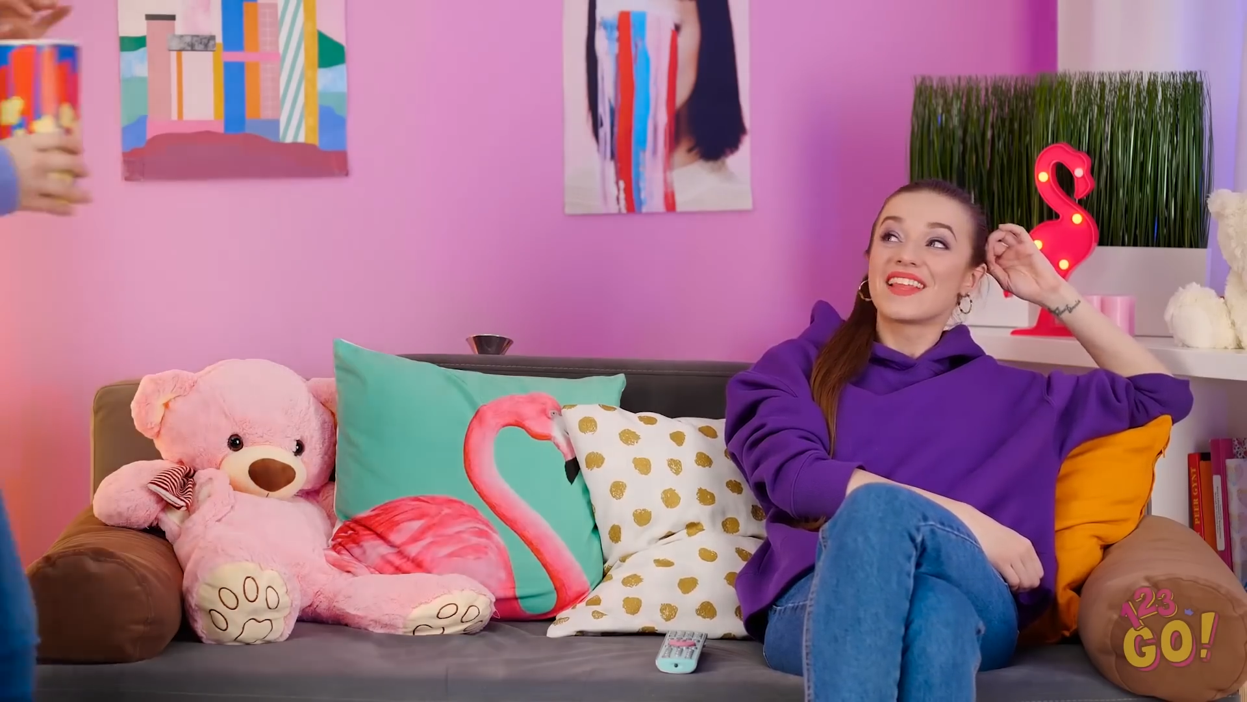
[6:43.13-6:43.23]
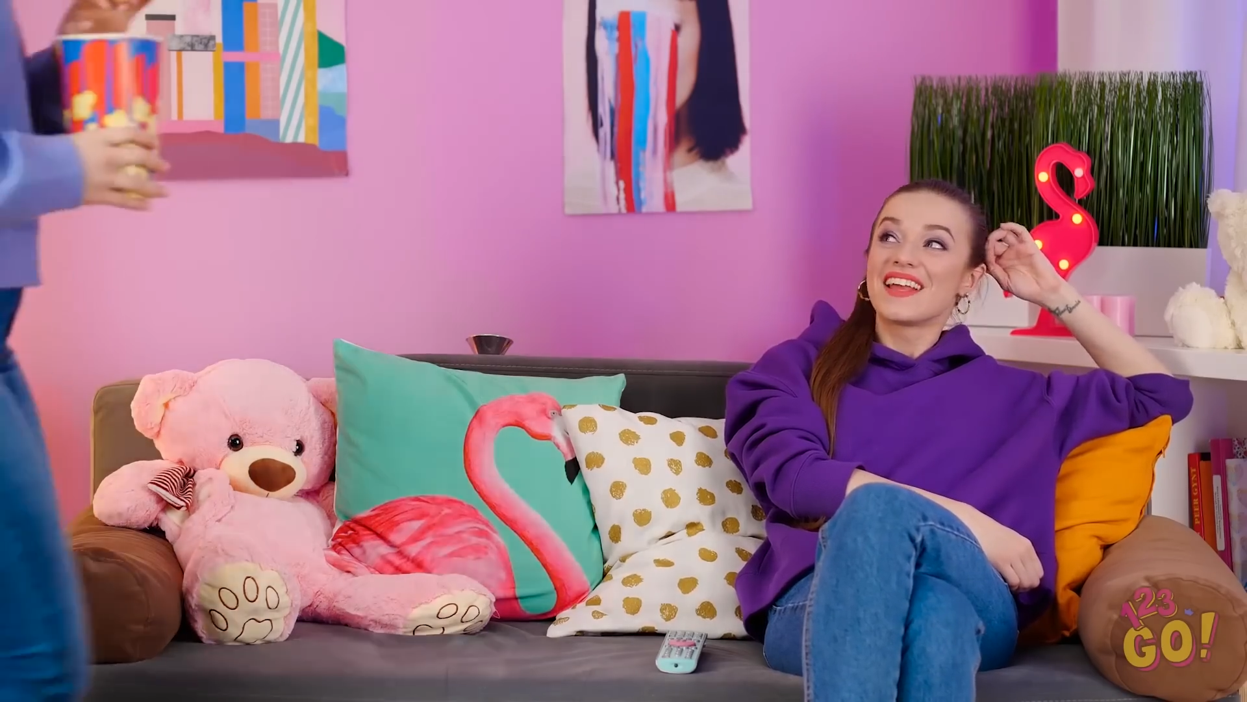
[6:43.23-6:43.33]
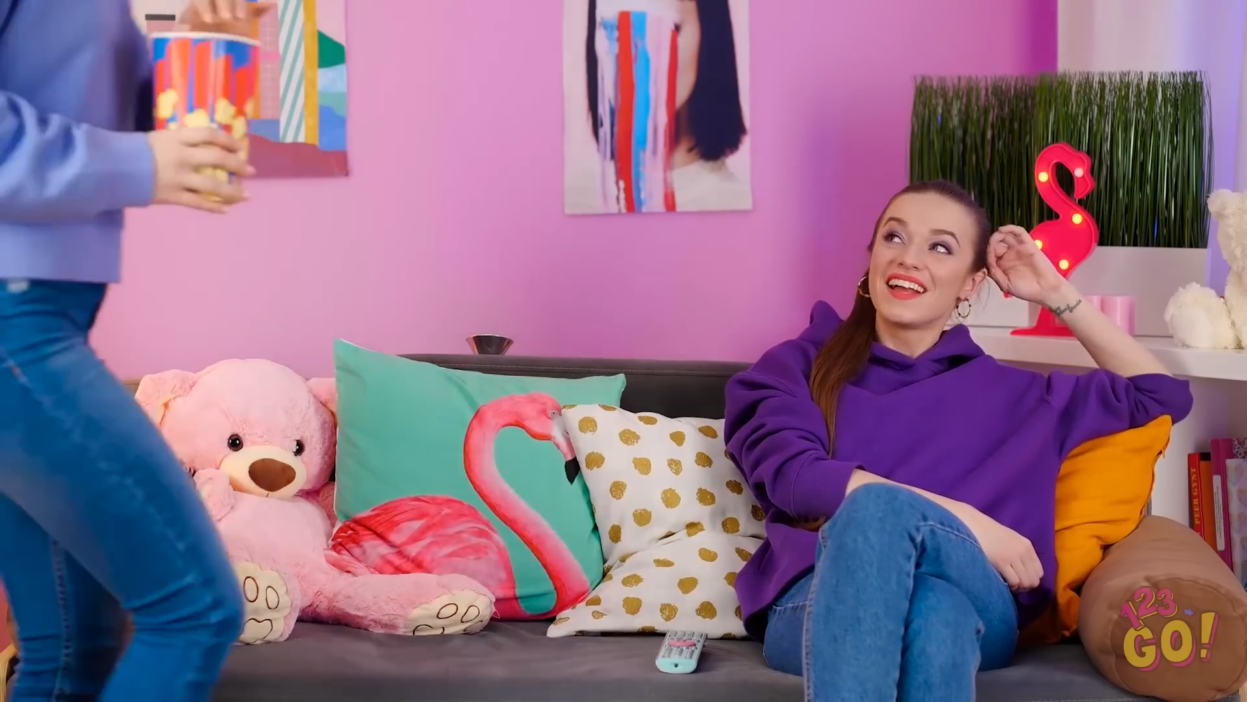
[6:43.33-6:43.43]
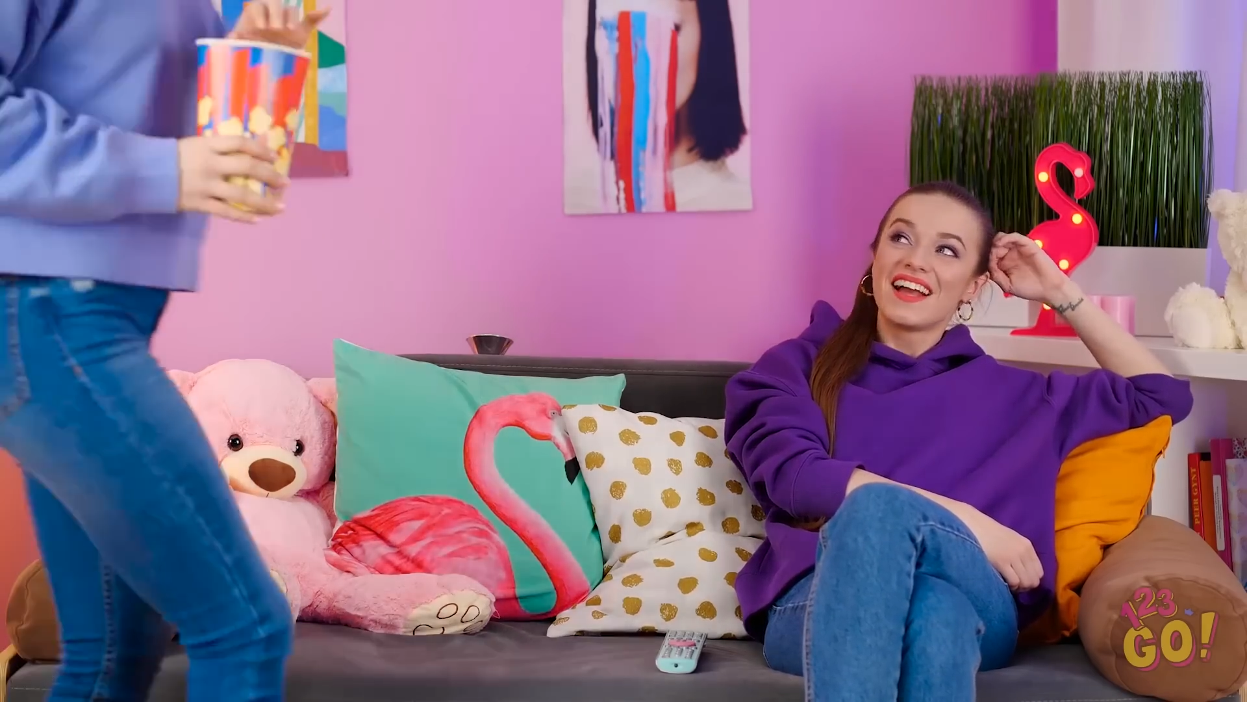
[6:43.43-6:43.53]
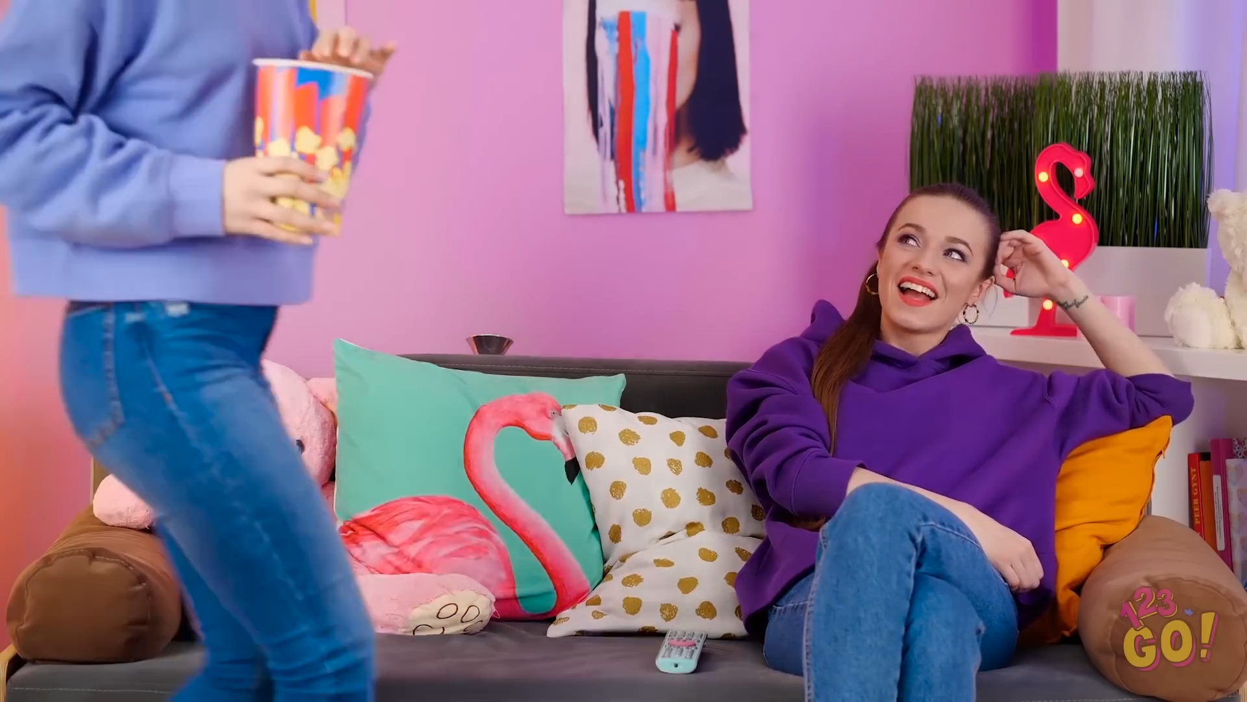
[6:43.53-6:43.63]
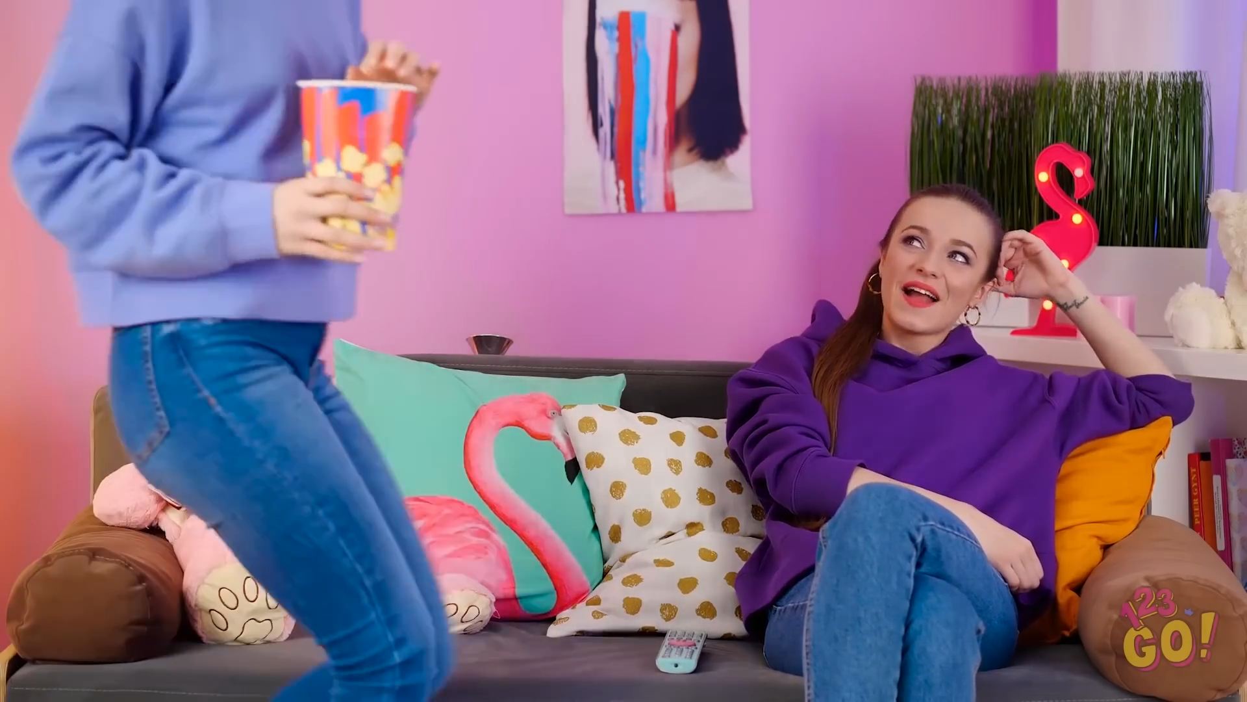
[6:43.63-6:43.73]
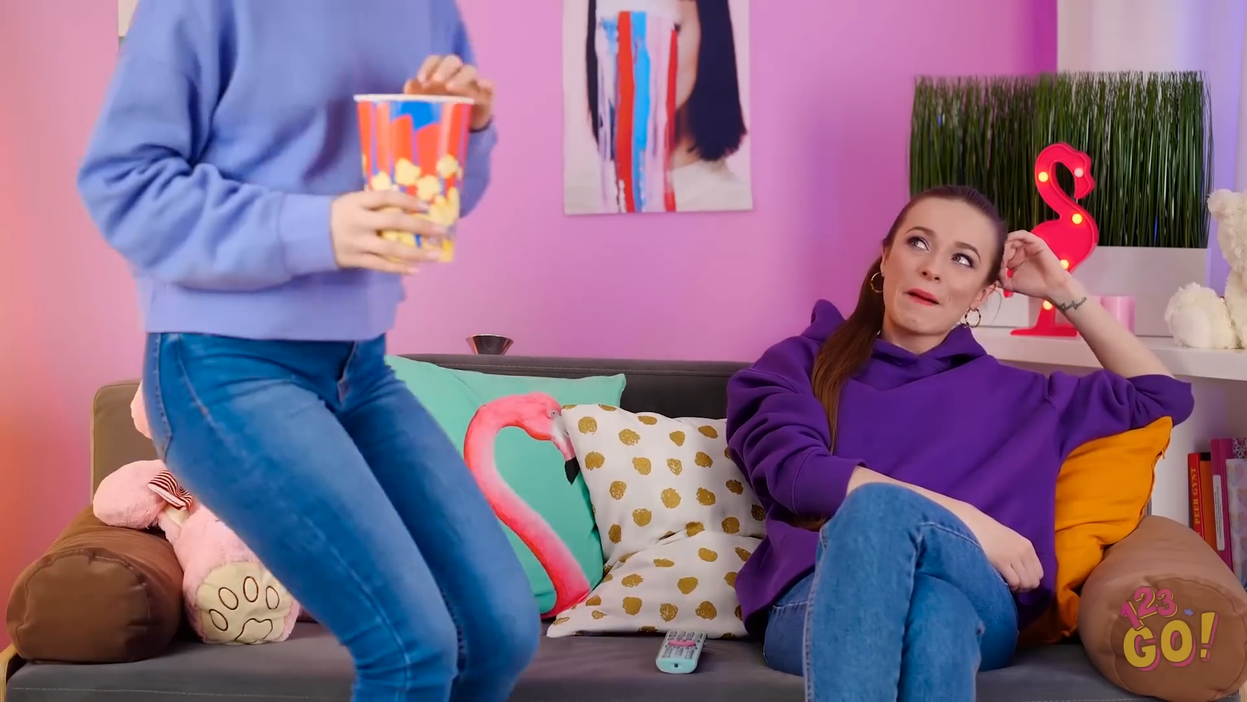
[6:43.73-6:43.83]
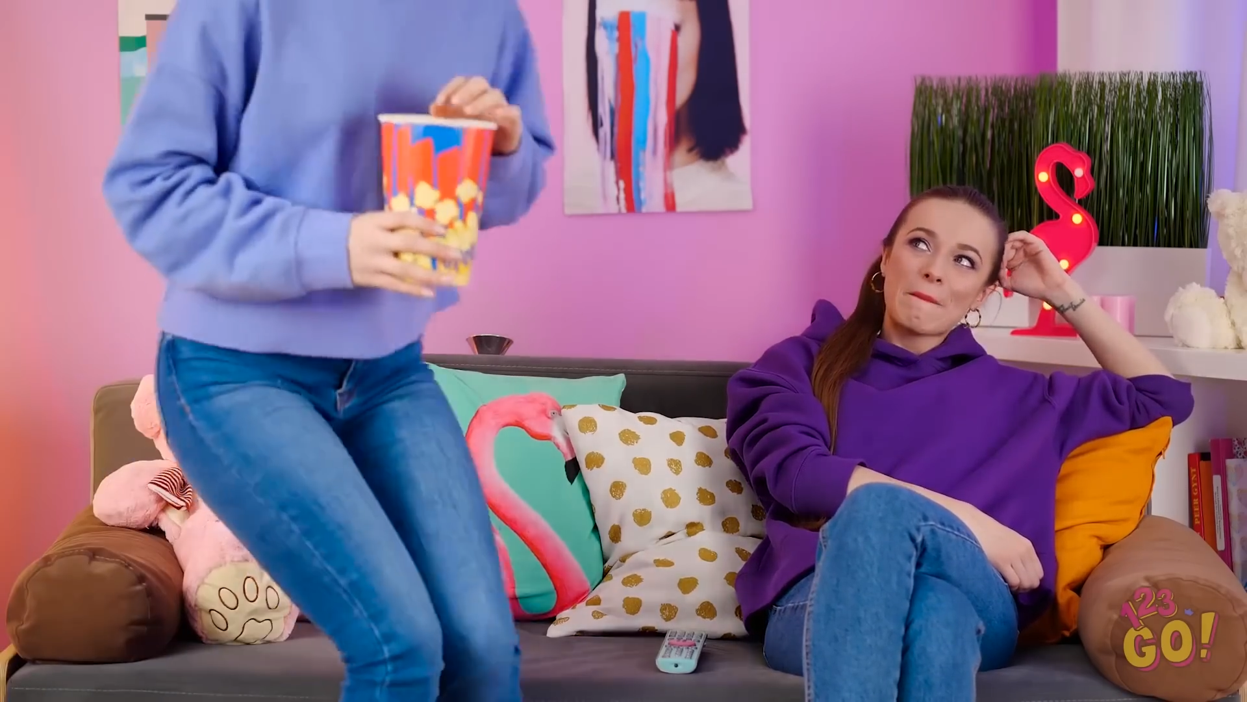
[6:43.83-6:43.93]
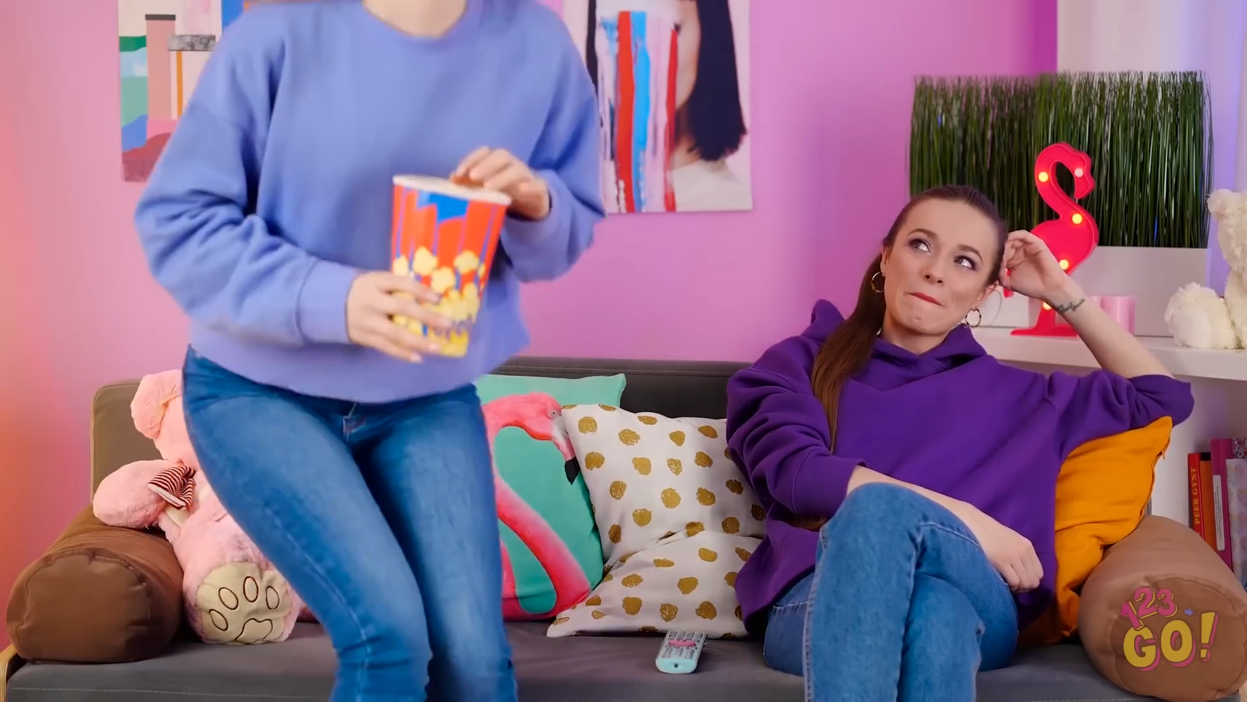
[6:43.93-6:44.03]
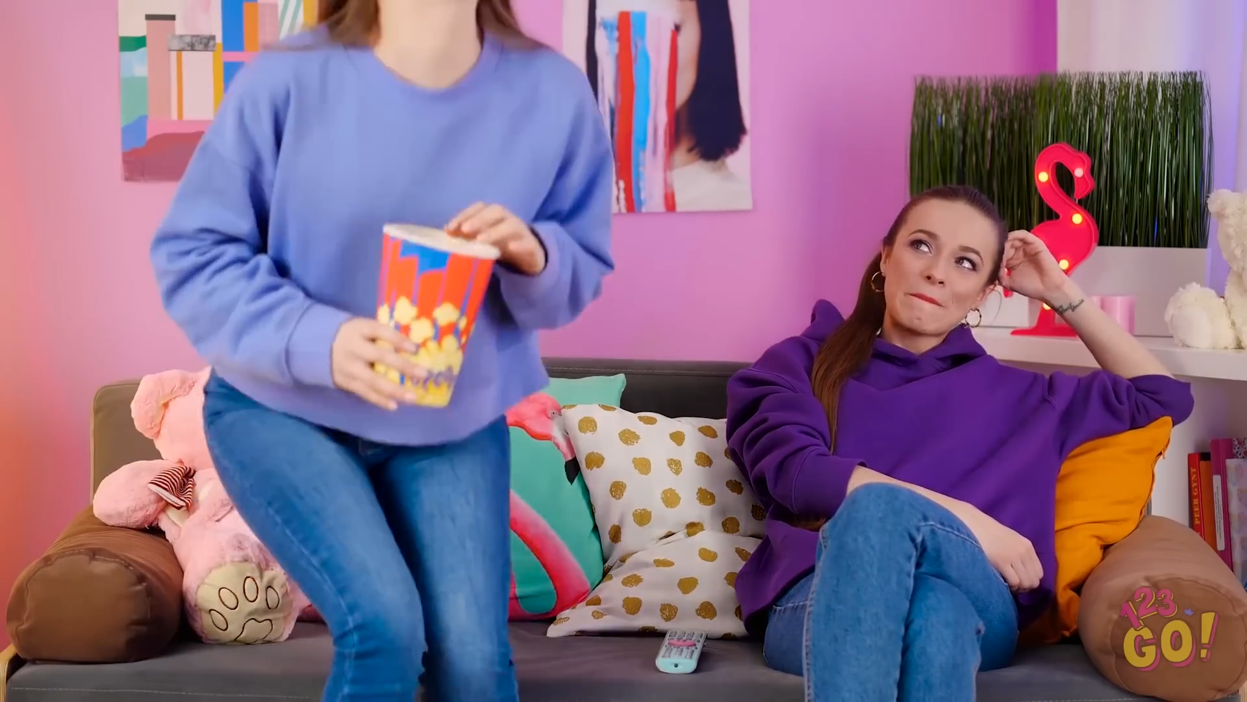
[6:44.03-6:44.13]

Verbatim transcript: Hey girl, back